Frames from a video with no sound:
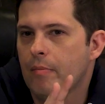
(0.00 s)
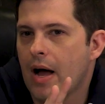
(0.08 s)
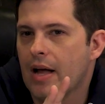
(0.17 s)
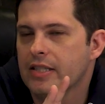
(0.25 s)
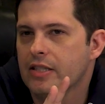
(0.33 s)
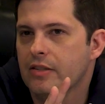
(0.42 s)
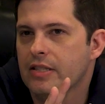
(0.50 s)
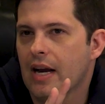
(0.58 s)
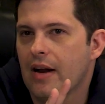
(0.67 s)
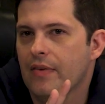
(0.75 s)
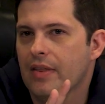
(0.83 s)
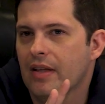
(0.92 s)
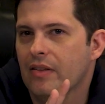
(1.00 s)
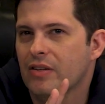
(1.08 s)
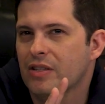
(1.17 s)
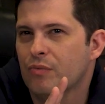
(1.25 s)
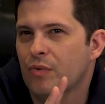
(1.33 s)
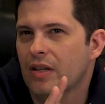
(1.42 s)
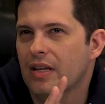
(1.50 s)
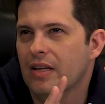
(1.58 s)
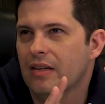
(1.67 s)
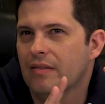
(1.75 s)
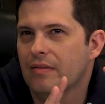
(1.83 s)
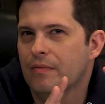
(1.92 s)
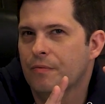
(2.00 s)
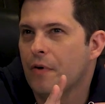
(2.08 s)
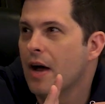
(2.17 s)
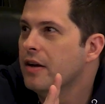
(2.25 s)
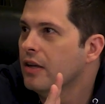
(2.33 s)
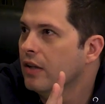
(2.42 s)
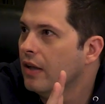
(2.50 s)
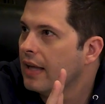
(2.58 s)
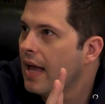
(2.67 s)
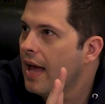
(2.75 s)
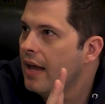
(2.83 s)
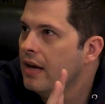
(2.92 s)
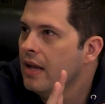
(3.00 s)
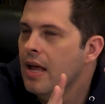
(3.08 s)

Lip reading: monsters and everything, they're just really fun to look at.